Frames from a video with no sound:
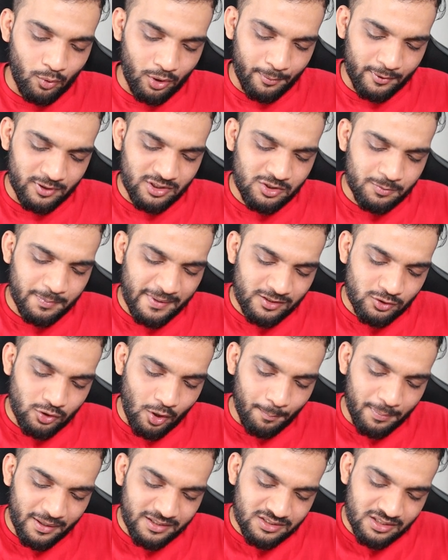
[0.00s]
What about the space
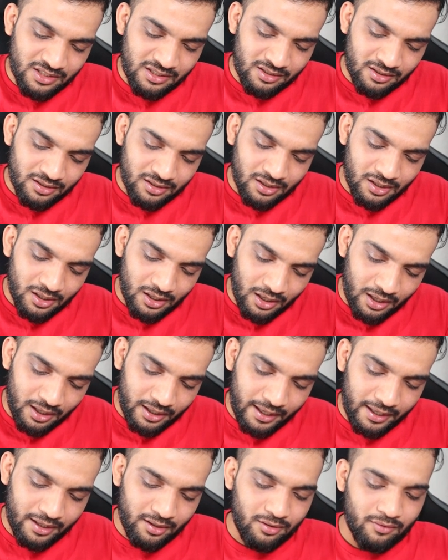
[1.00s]
complexity?
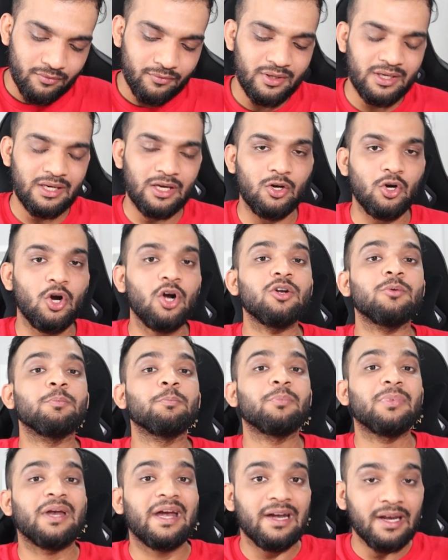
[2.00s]
Again, we cannot
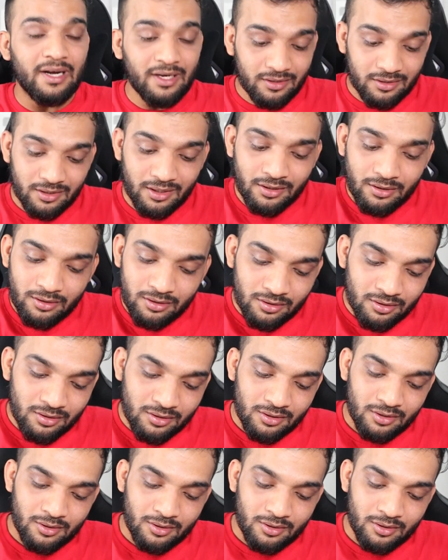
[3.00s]
predict it.